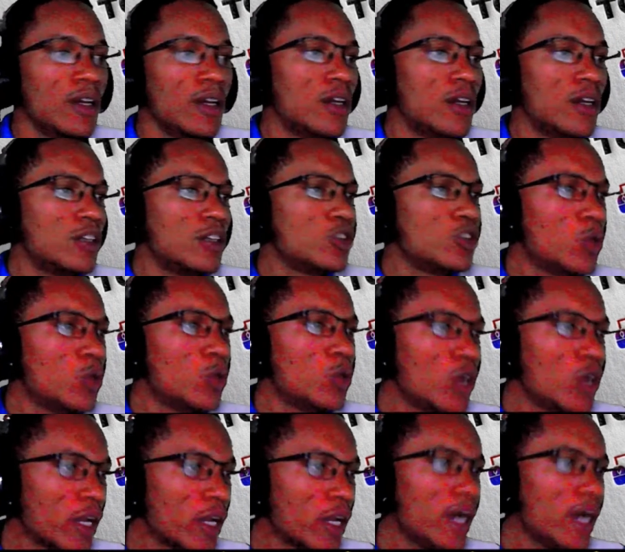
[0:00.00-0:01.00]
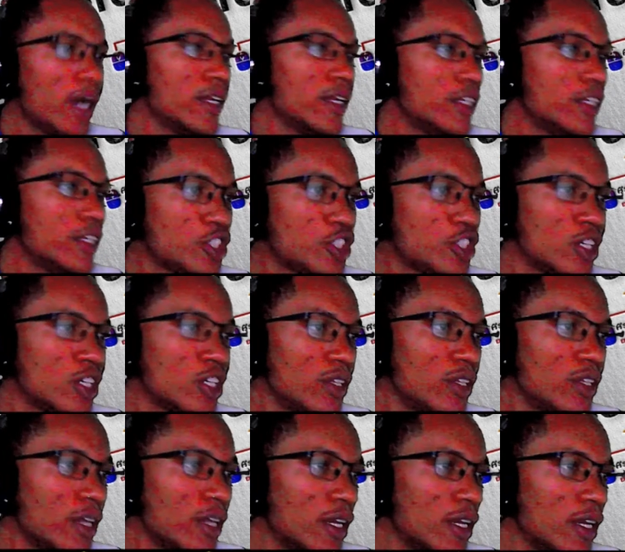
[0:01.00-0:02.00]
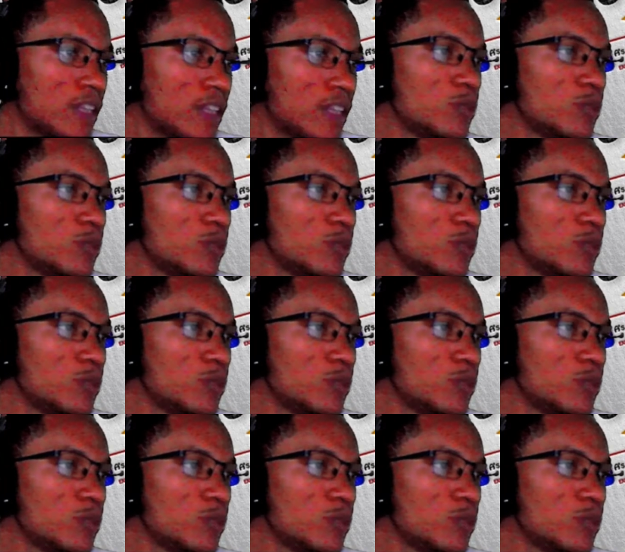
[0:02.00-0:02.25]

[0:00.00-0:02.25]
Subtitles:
So looking at the addition there, let's move